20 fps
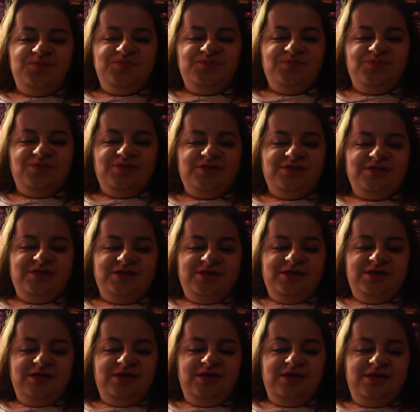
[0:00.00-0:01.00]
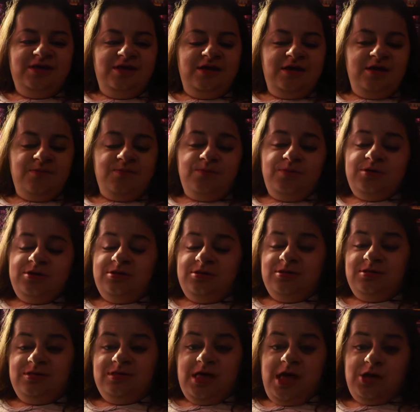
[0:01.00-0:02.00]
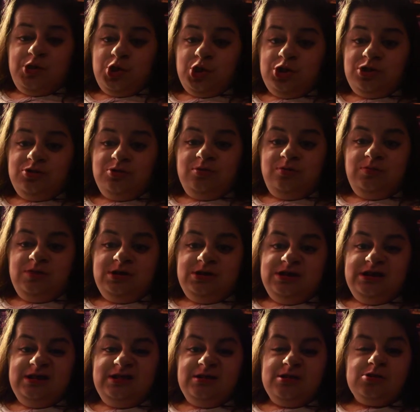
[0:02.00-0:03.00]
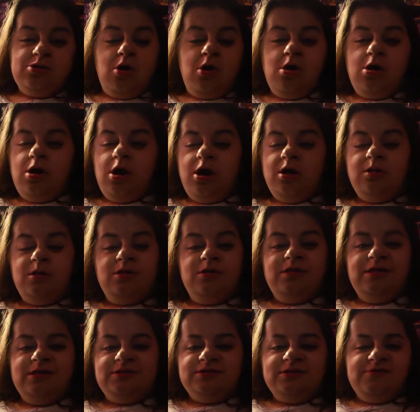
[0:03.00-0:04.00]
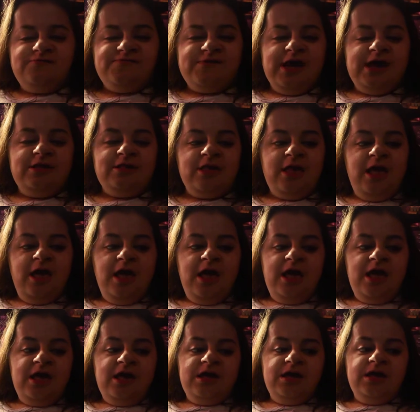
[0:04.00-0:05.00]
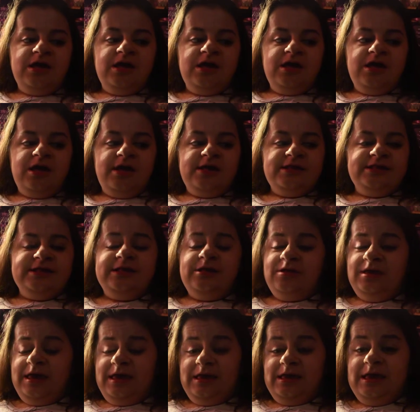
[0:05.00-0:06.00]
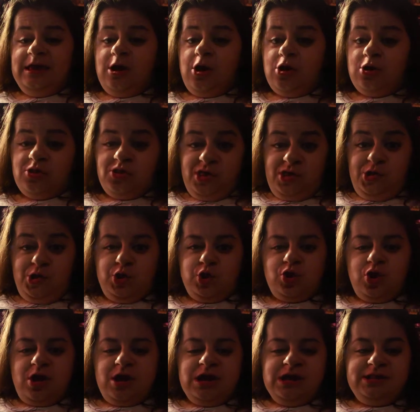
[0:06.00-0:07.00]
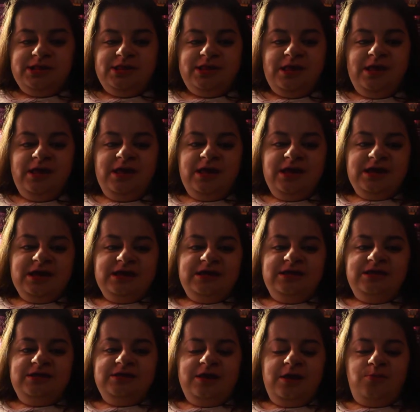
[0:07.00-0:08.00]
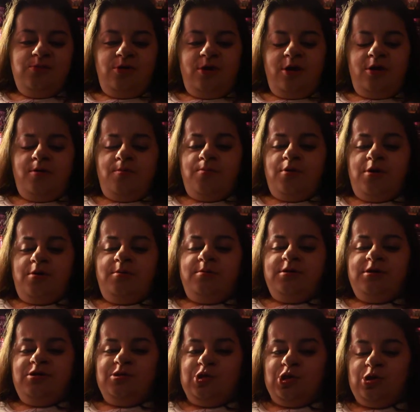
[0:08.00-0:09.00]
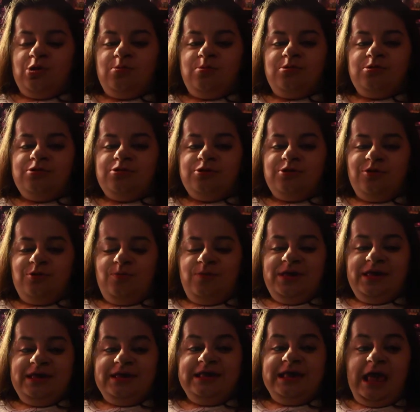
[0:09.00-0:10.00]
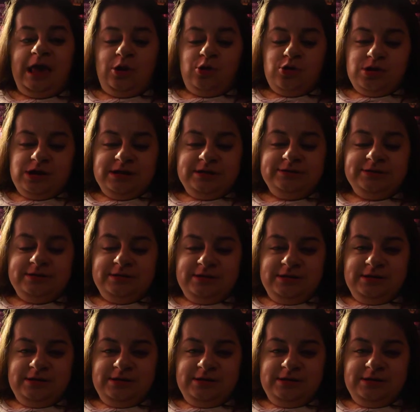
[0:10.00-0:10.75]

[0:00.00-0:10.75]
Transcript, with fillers: um. But other than that, she's normally a decent dog, other than the fact I still can't get her leash trained. Anytime we're out in public, she wants to be carried